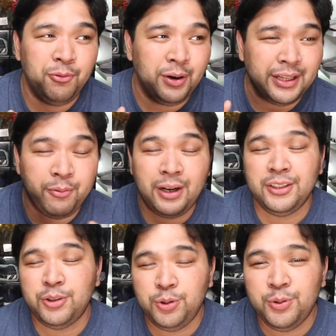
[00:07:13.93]
what I
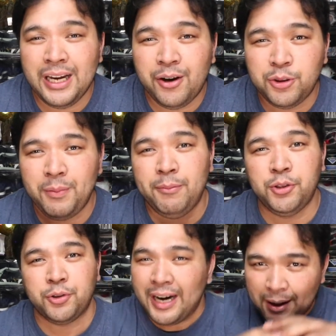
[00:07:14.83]
wanted to do now to be
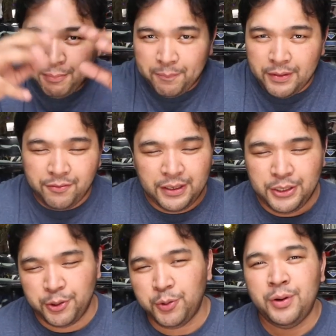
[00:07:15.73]
able to wrap up the
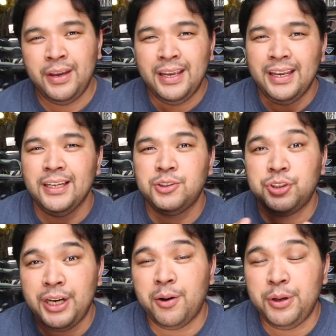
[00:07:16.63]
video is to
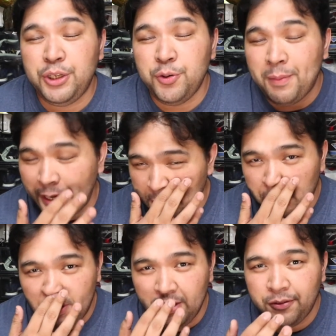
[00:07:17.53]
share with you my
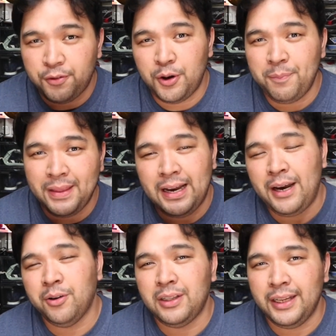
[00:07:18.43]
haul from the
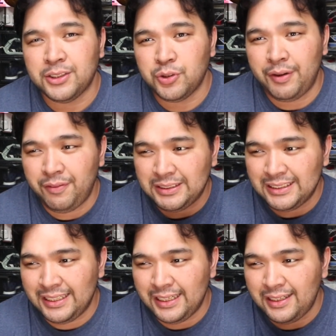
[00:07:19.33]
outlet. So I
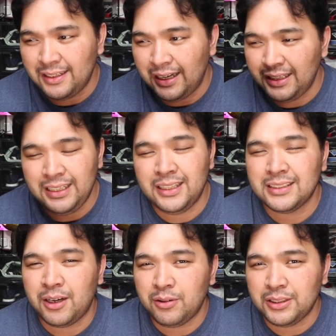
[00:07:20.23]
visited the
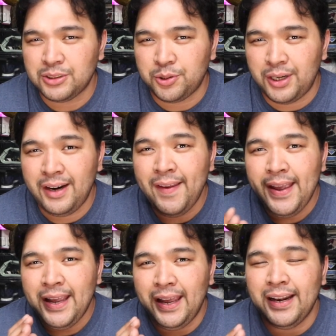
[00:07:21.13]
Adidas outlet store
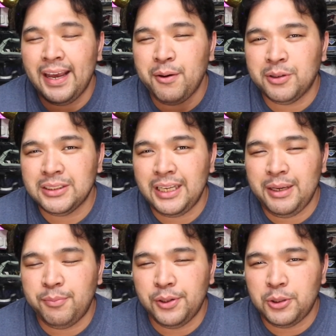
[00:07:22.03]
and I was
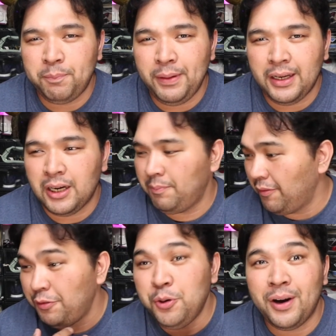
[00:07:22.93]
able to pick up
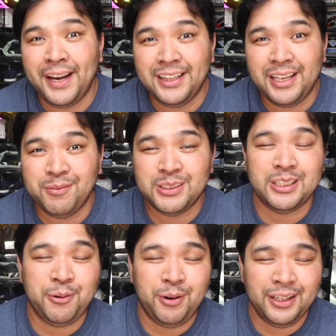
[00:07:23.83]
a few items
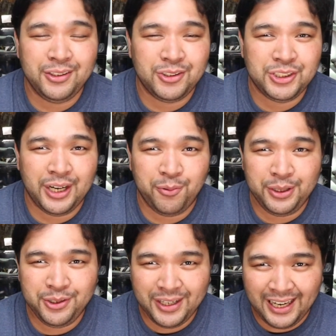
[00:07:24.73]
that I wanted to share
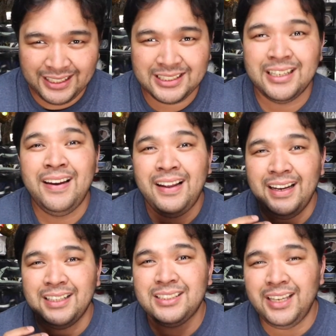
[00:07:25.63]
with you guys.
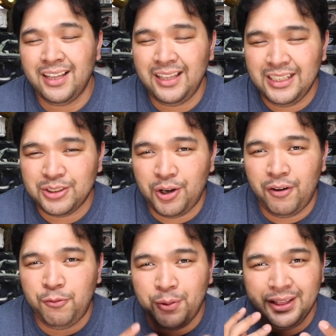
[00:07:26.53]
Let's kick things
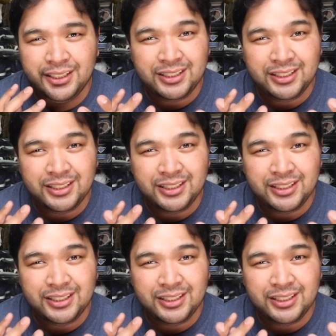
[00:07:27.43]
off with the